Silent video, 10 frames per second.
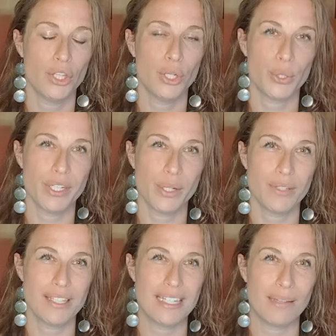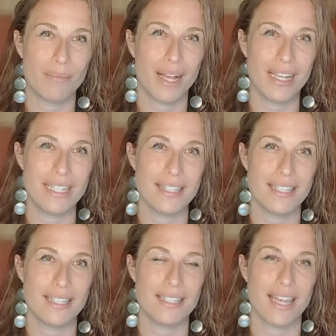the North Node is in
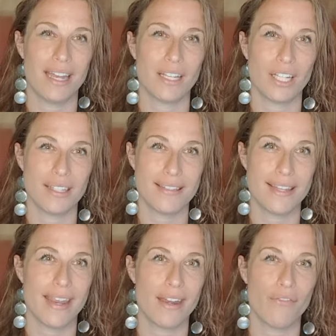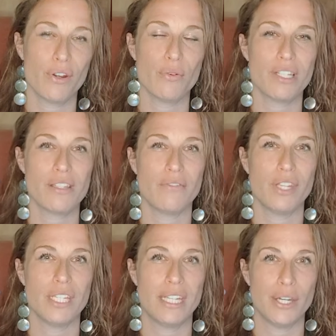Pisces and going to stay there for the rest of
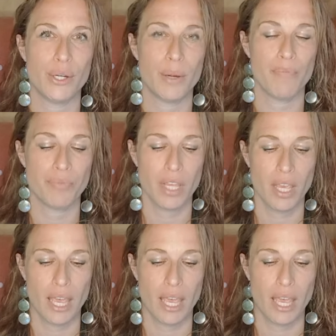the year.